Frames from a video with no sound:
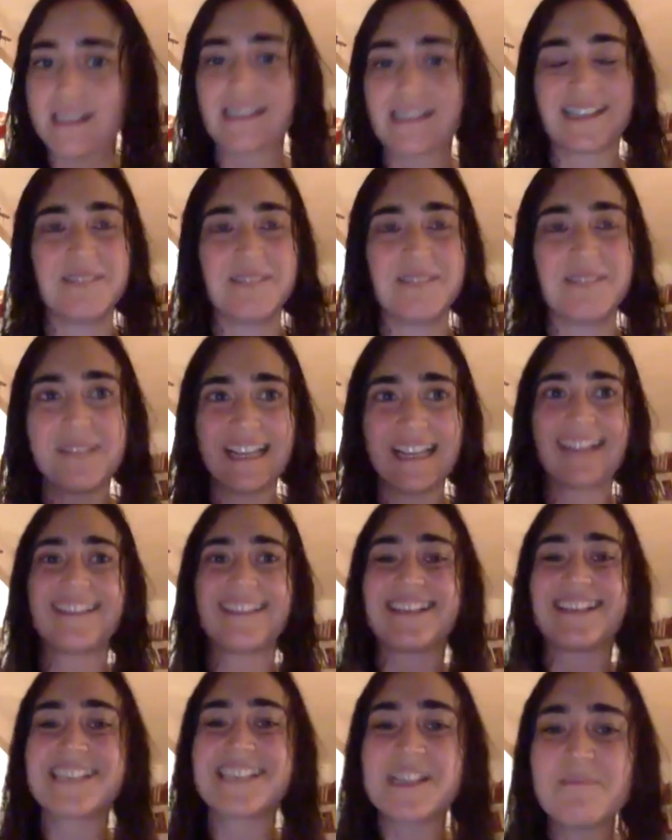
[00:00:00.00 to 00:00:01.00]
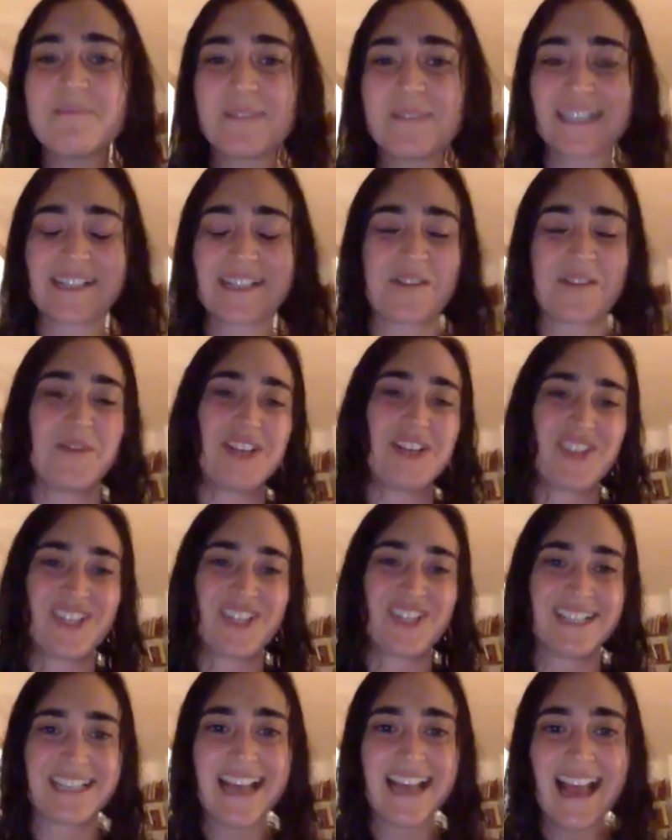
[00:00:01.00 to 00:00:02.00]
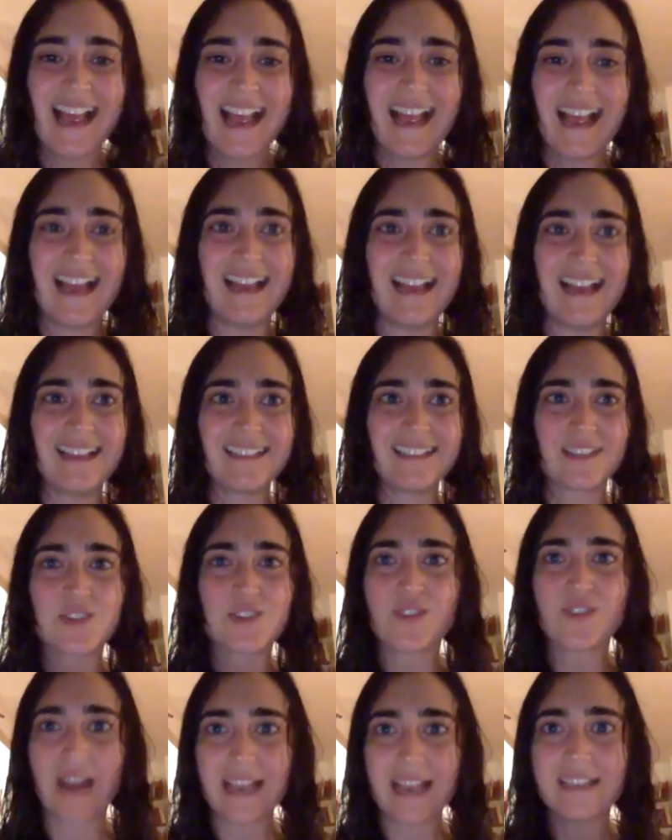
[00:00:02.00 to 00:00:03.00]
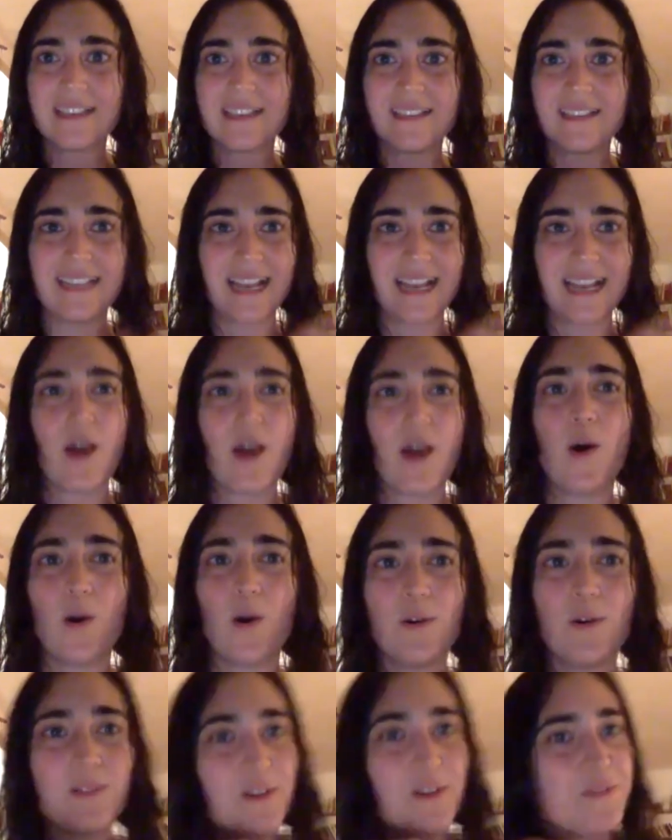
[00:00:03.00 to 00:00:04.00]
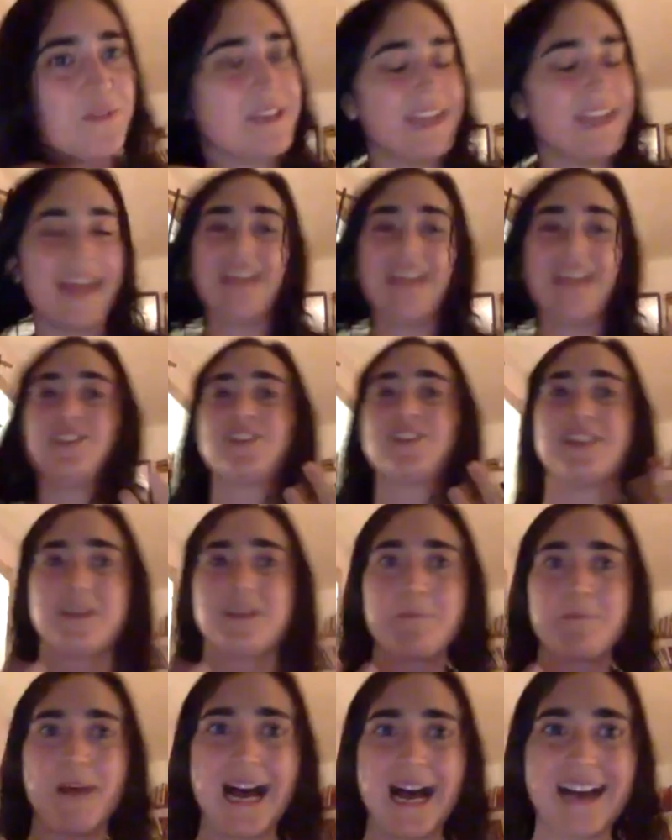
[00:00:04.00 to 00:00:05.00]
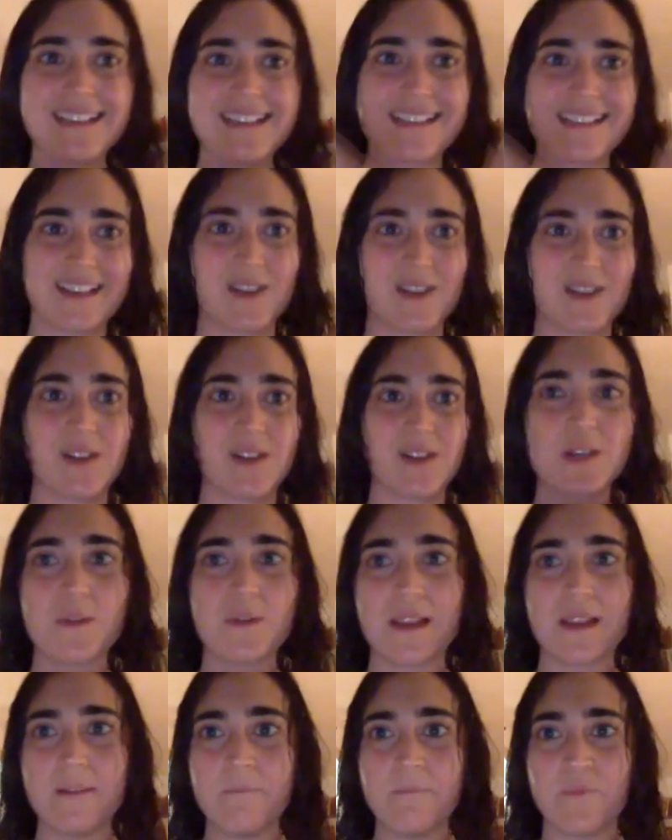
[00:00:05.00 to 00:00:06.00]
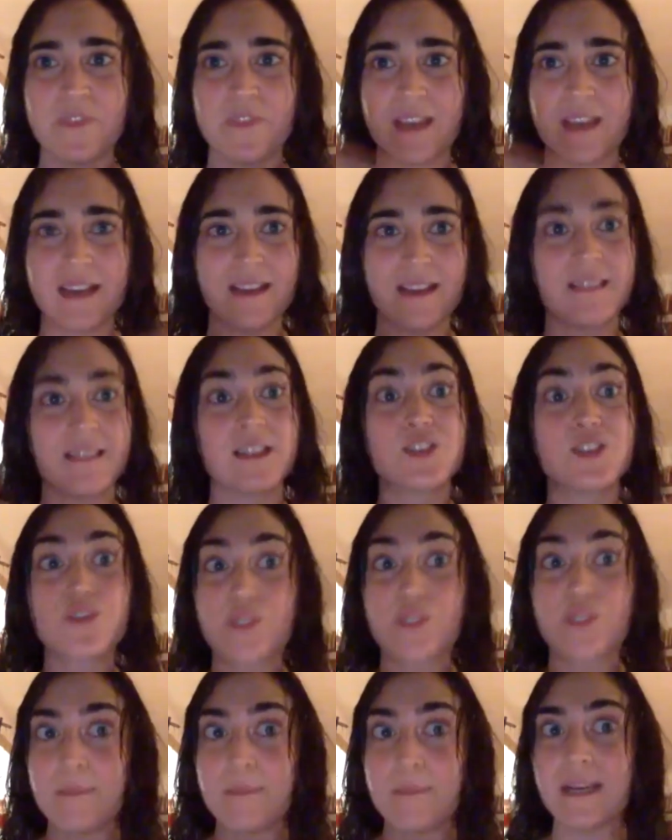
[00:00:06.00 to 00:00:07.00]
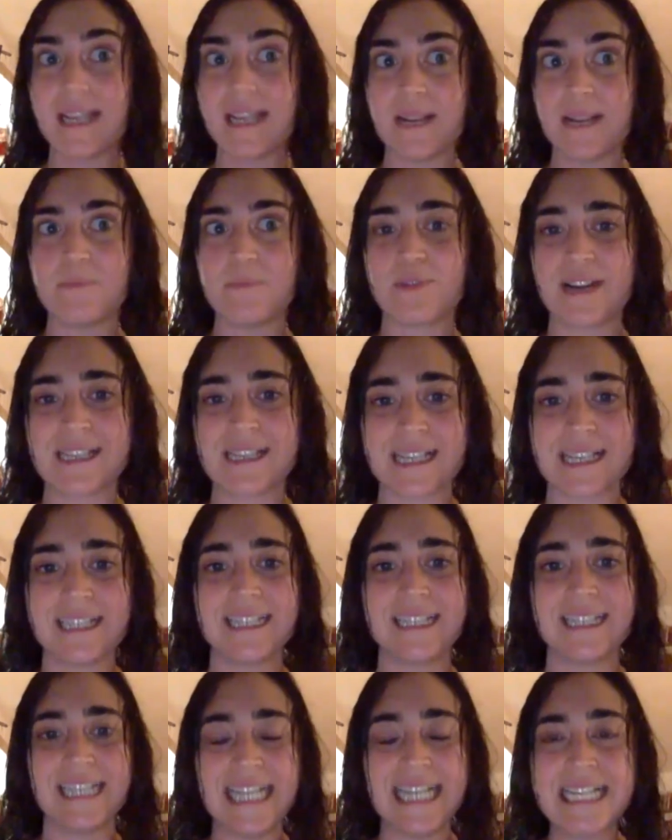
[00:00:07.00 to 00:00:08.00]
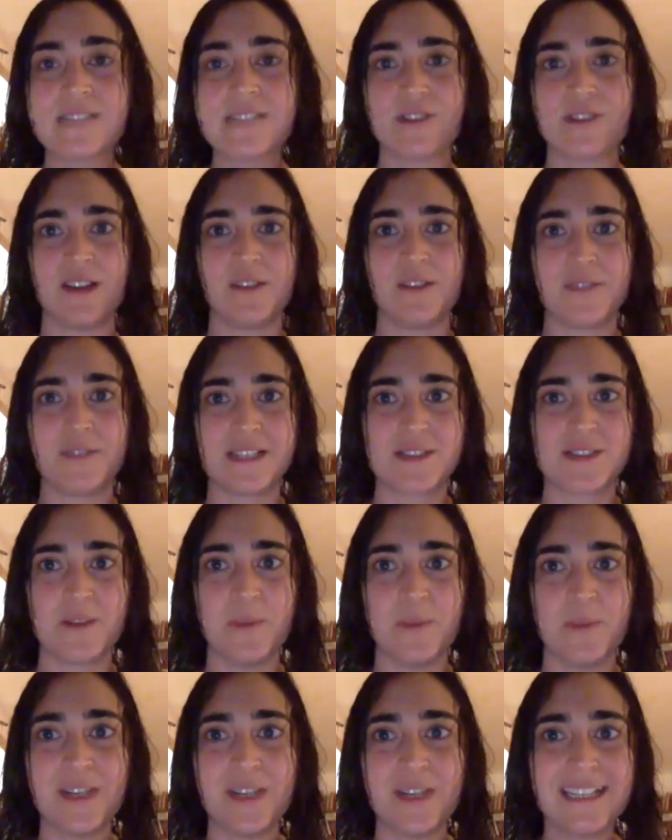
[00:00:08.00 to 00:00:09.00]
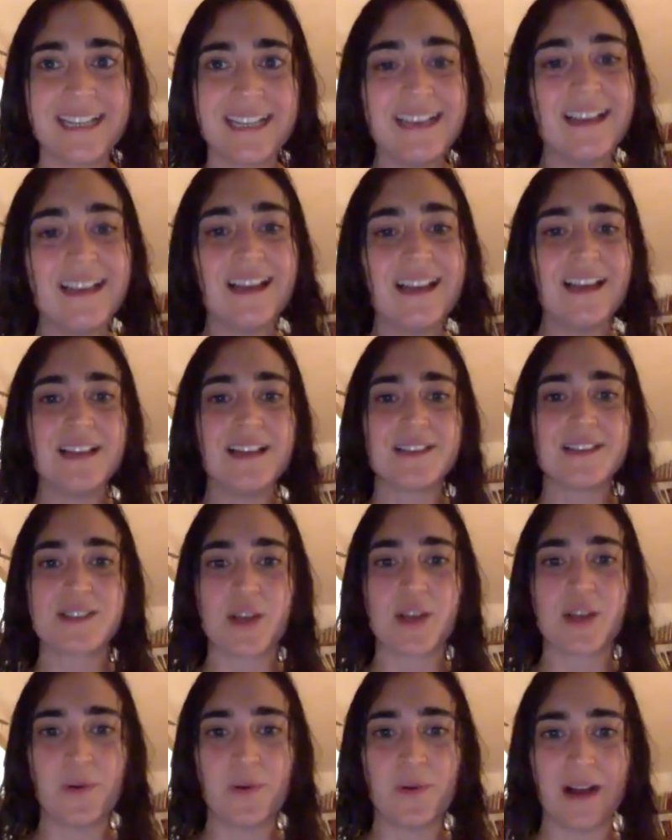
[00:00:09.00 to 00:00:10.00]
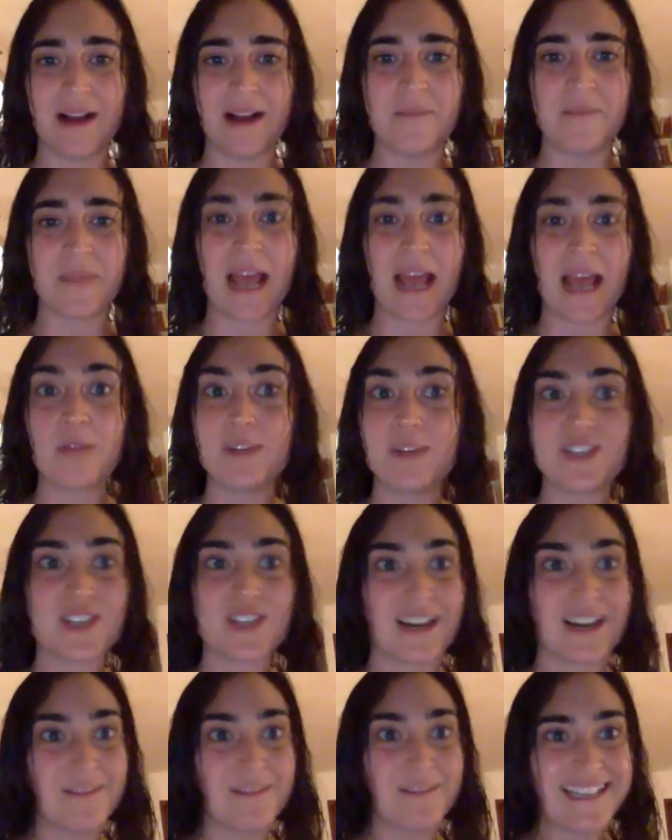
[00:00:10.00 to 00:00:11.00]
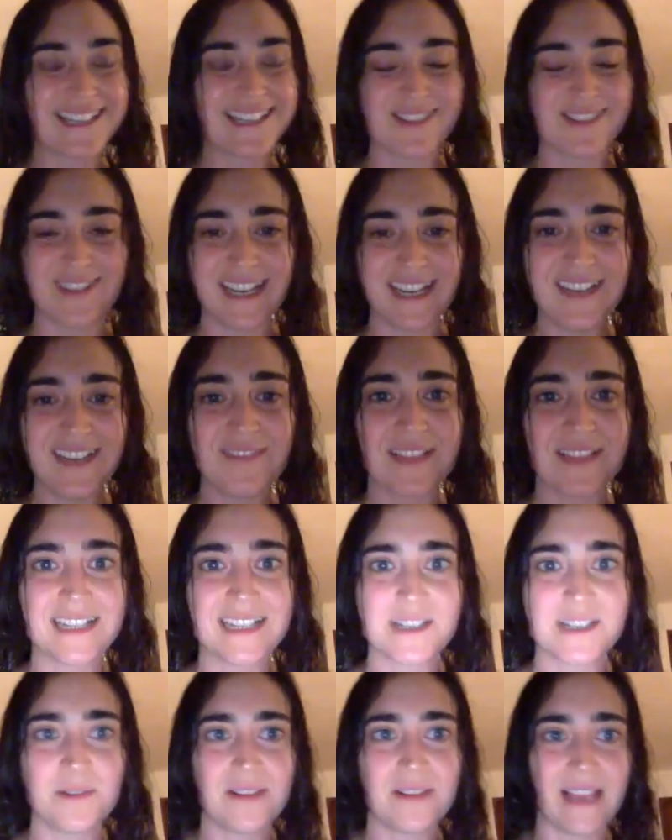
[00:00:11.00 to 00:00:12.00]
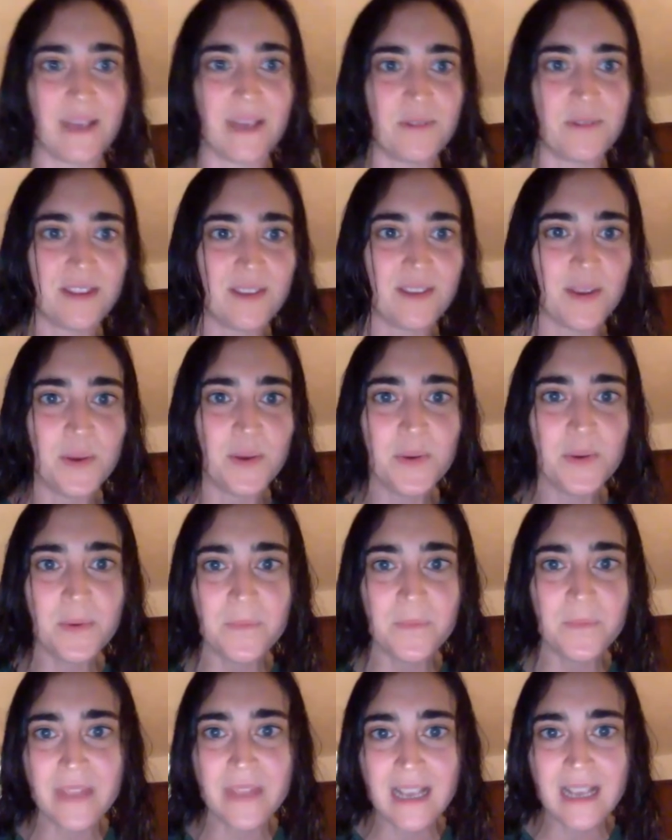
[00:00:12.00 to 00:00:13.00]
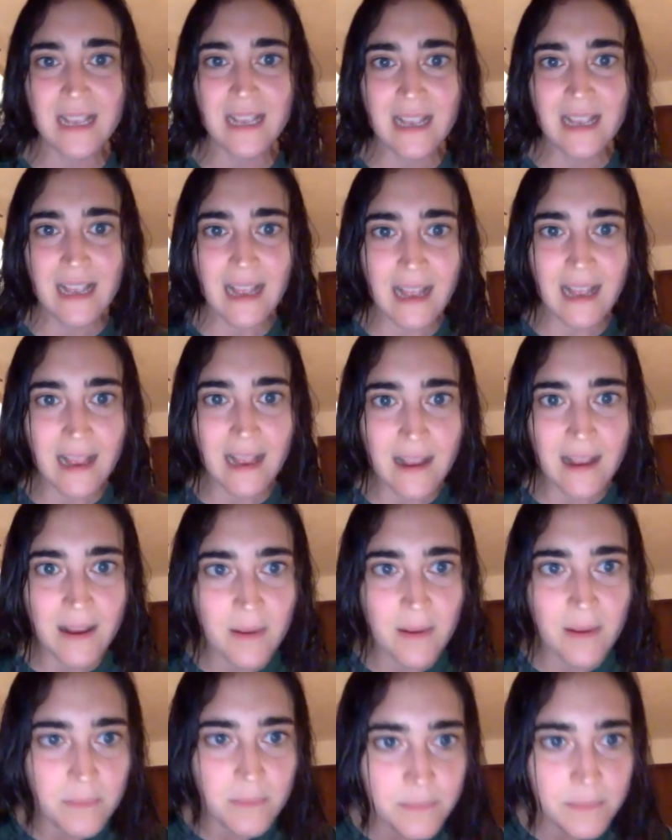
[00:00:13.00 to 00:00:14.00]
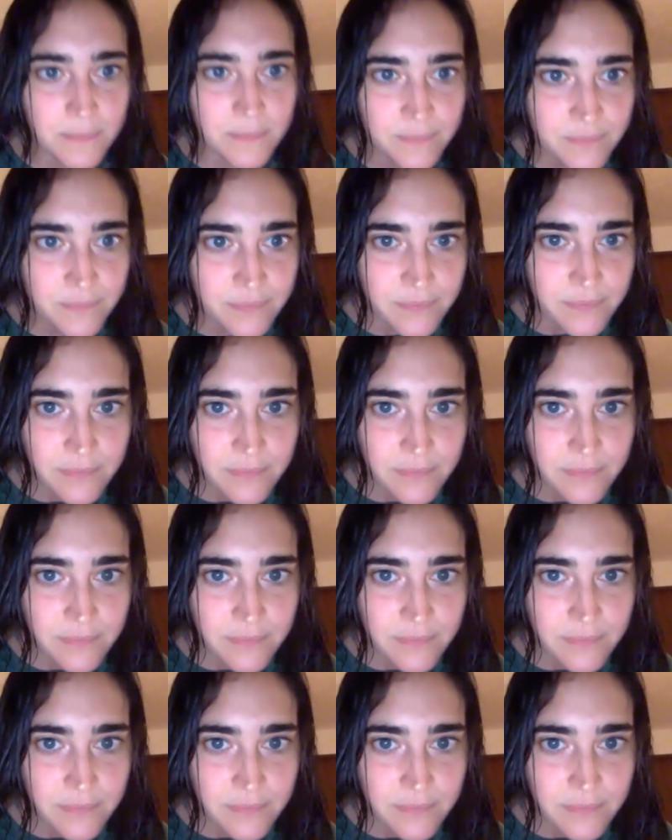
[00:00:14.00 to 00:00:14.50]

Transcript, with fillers: simple, like the simplest questions and trying to get a hold of the ancient past and also the, the, the troubling present in Israel of this community. So um, I will share my screen if that's okay with you. Um,